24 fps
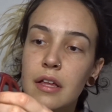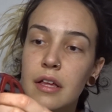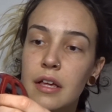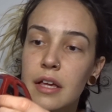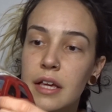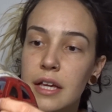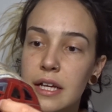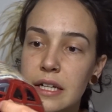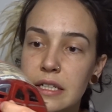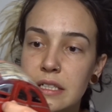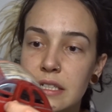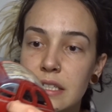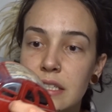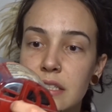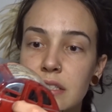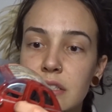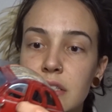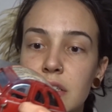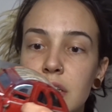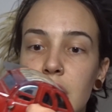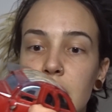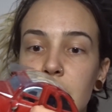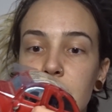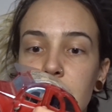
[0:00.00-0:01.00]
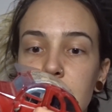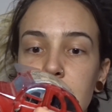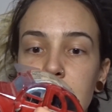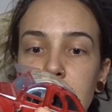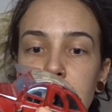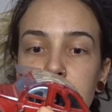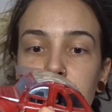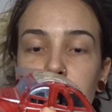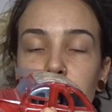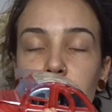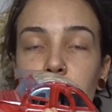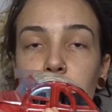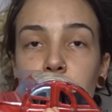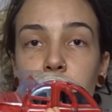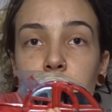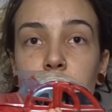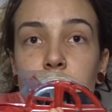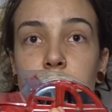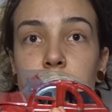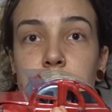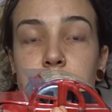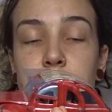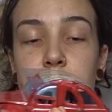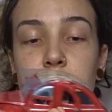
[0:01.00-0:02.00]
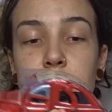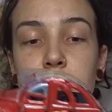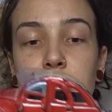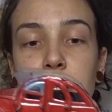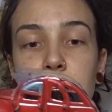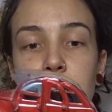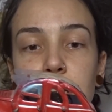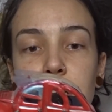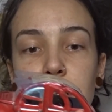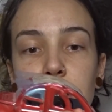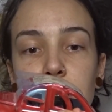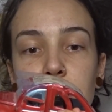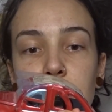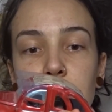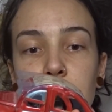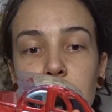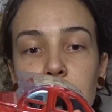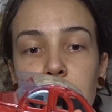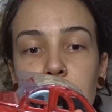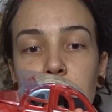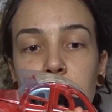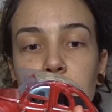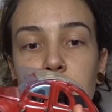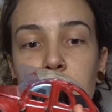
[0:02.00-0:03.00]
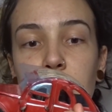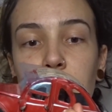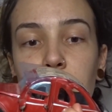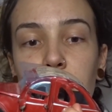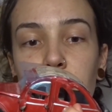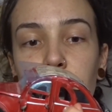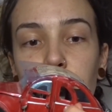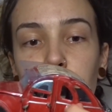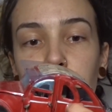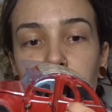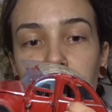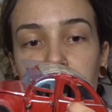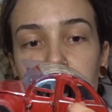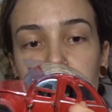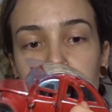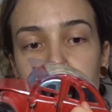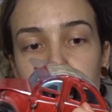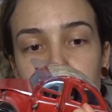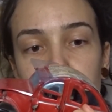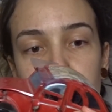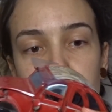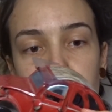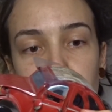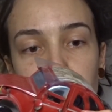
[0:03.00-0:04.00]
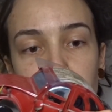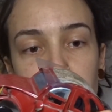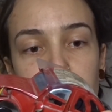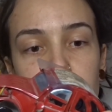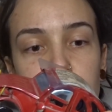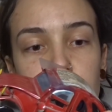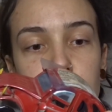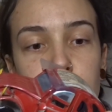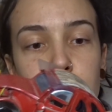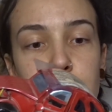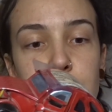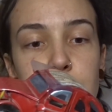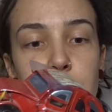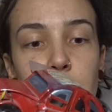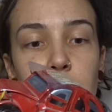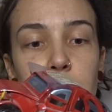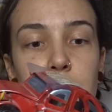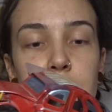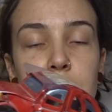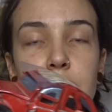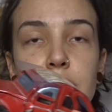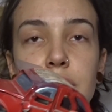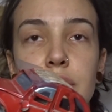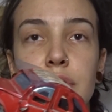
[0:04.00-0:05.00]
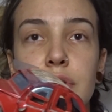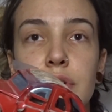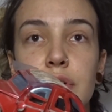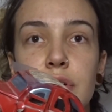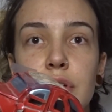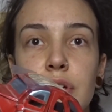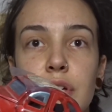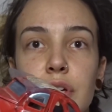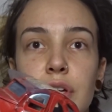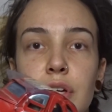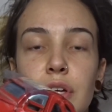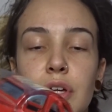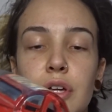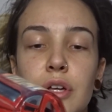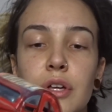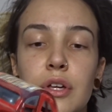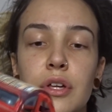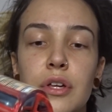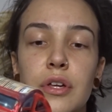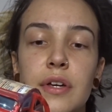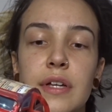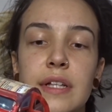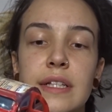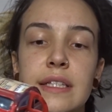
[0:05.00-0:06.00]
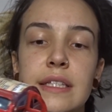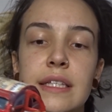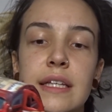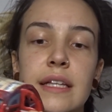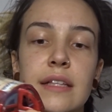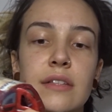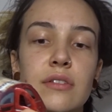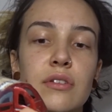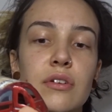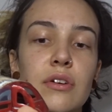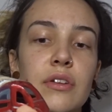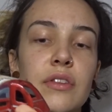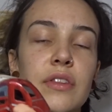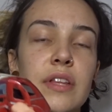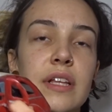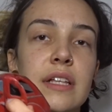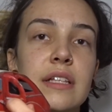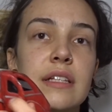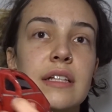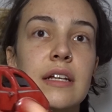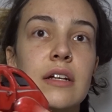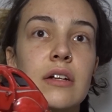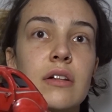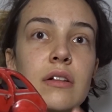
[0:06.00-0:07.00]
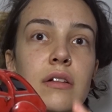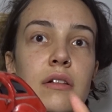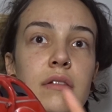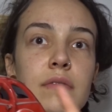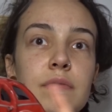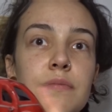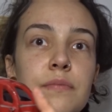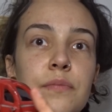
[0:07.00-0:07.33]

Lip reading: it is currently locked, and the back doors work also. You can see it's got this little